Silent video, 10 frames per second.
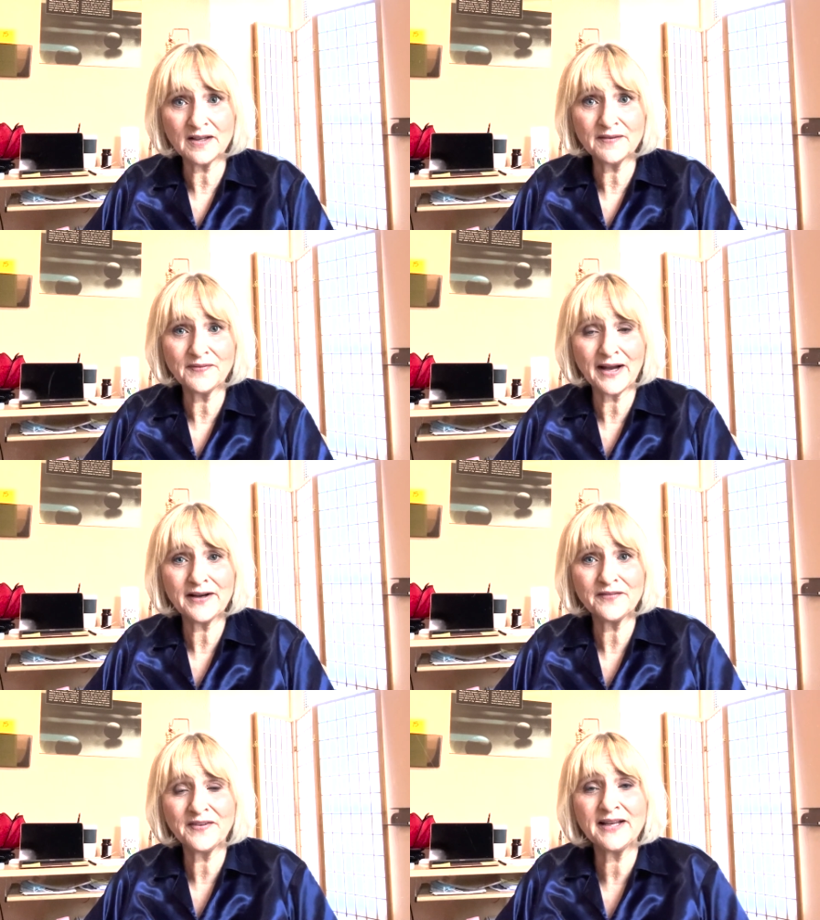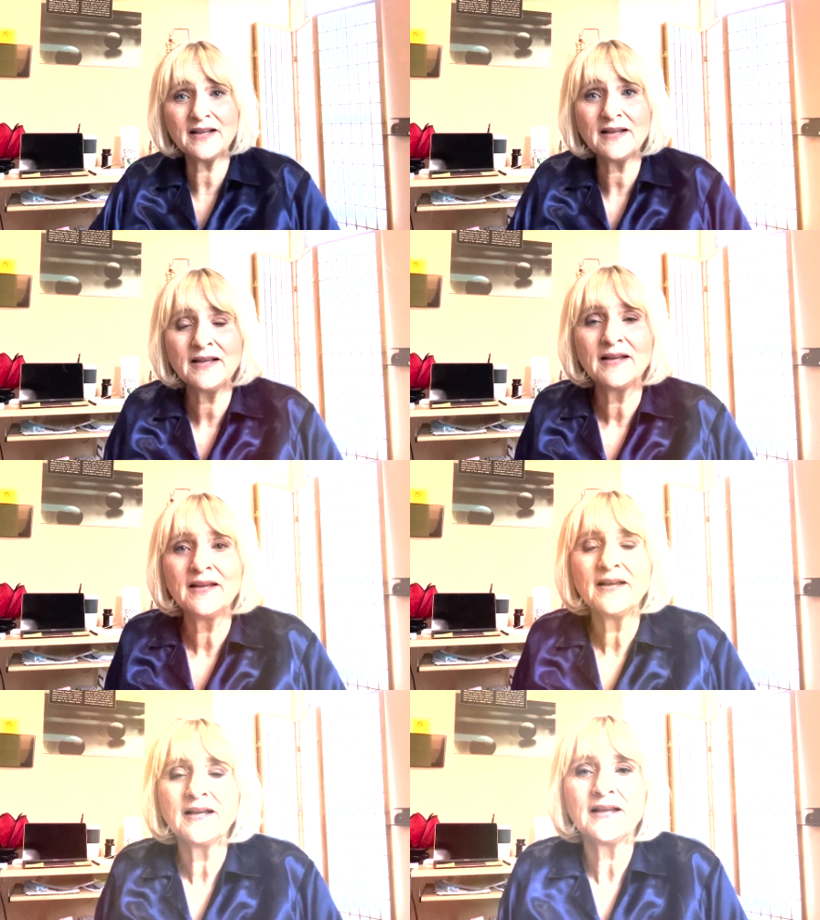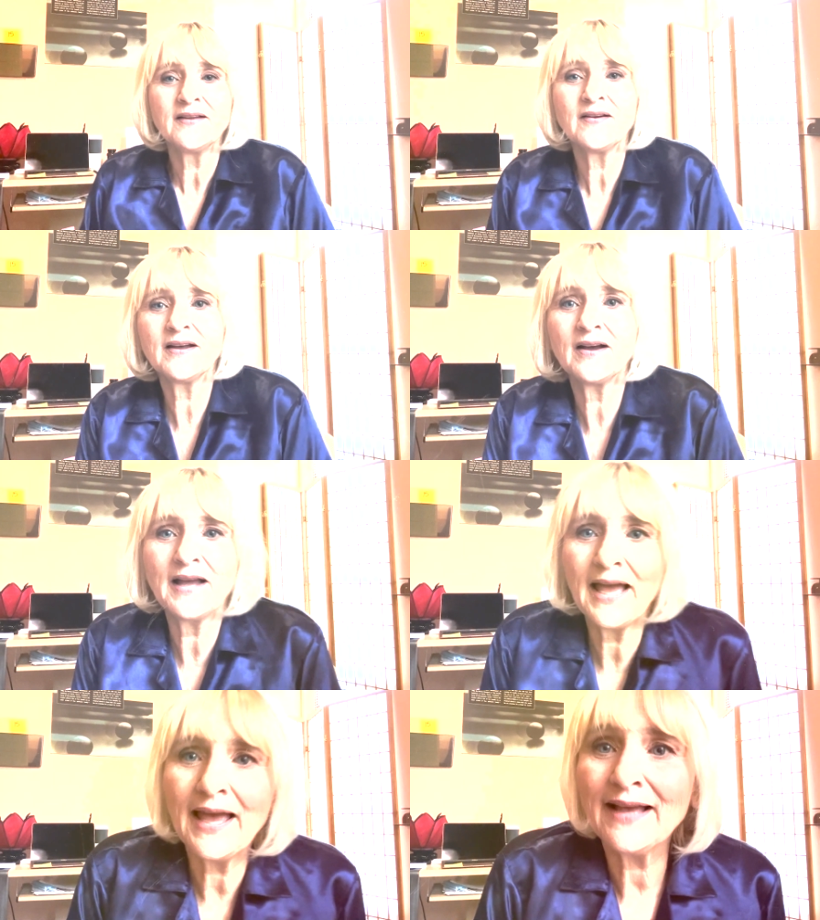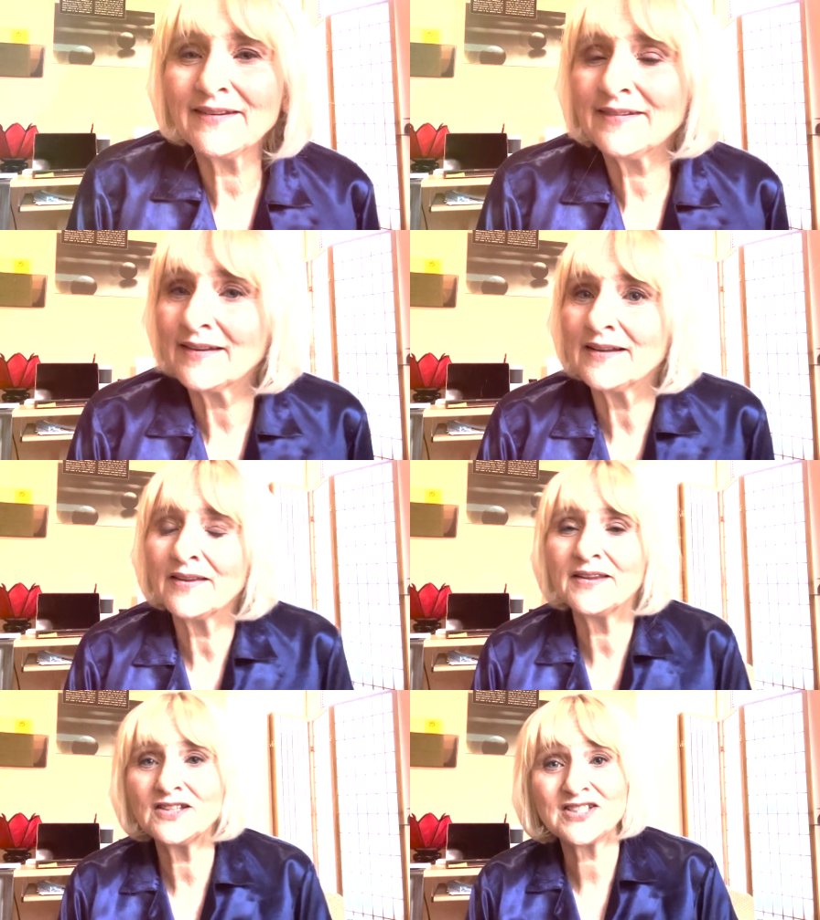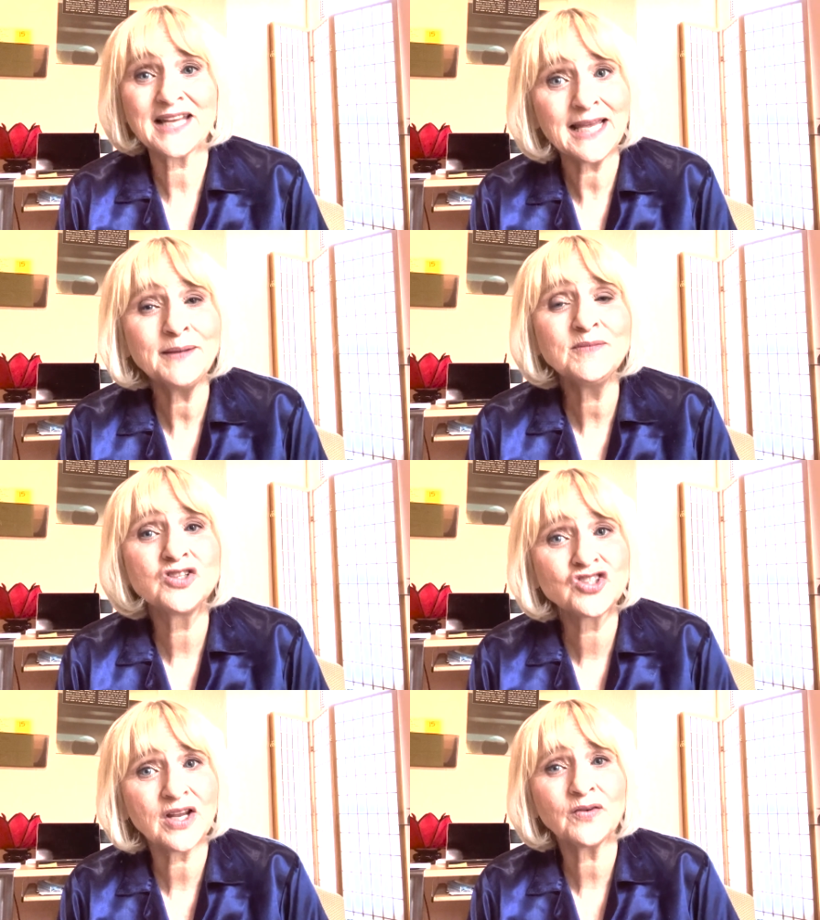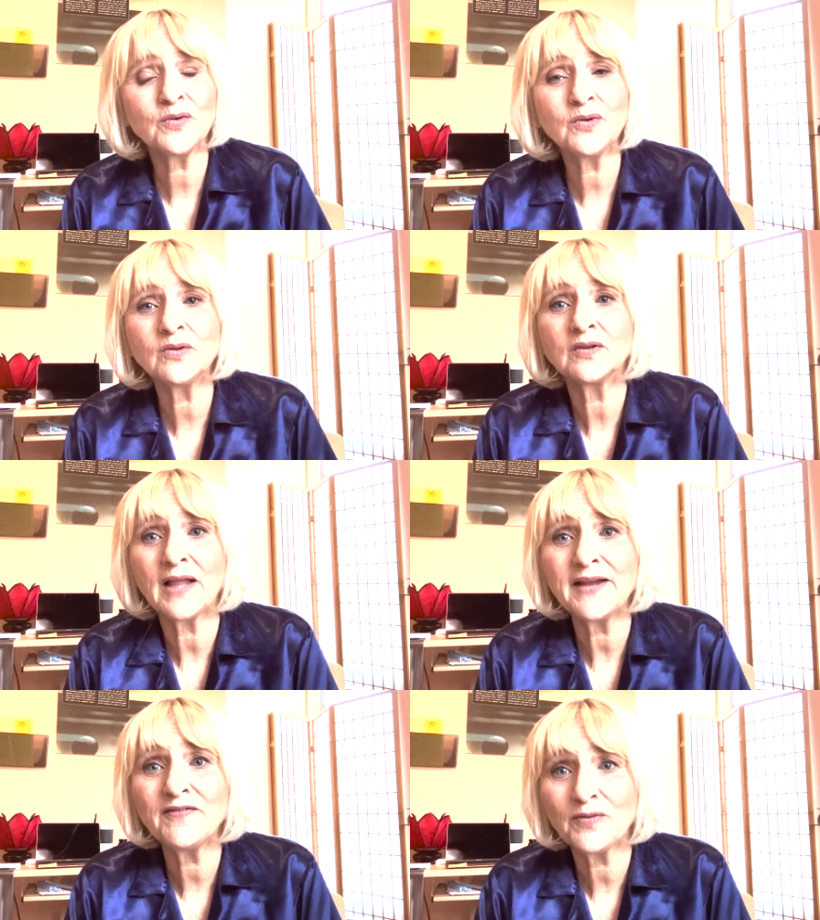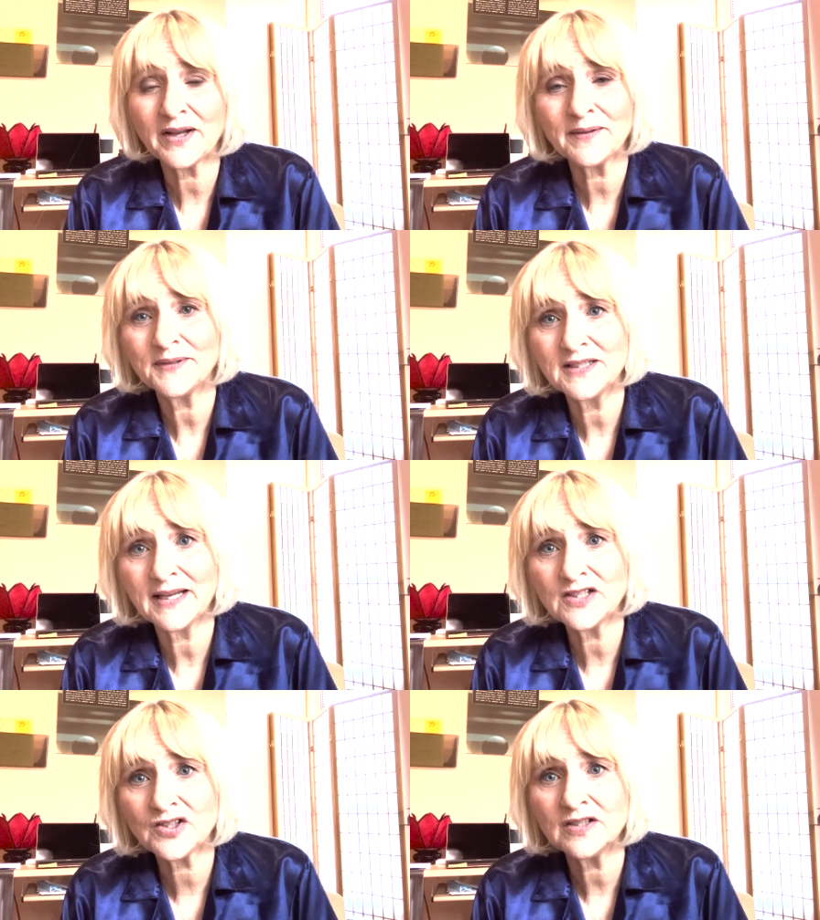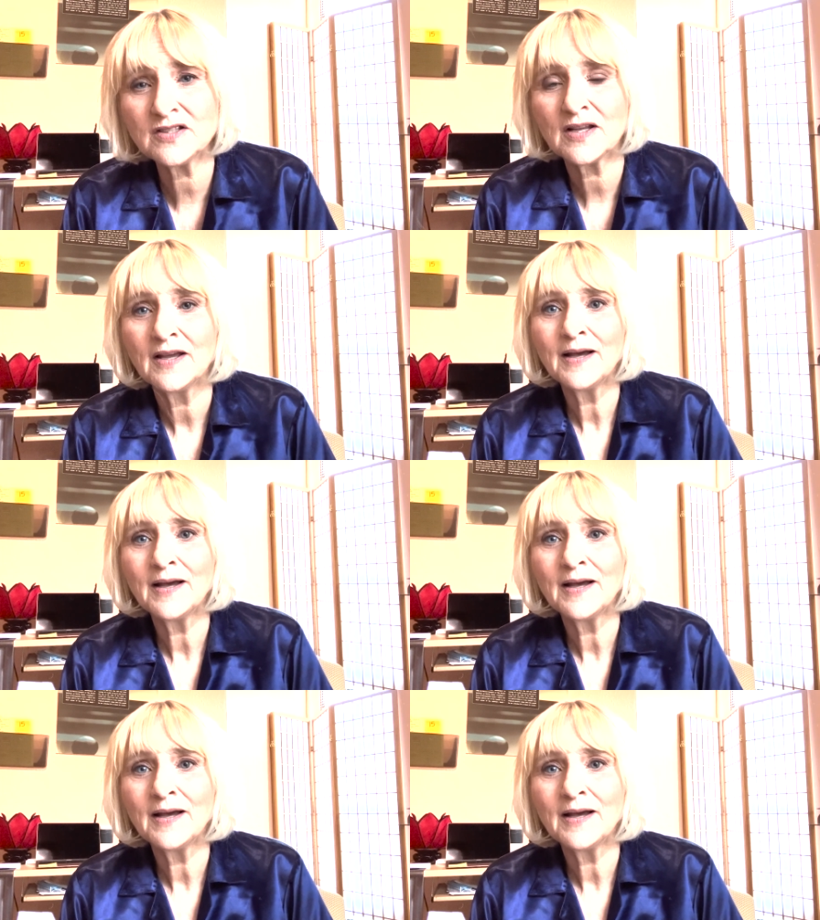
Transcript: of Ayurveda, has the same general life recommendations,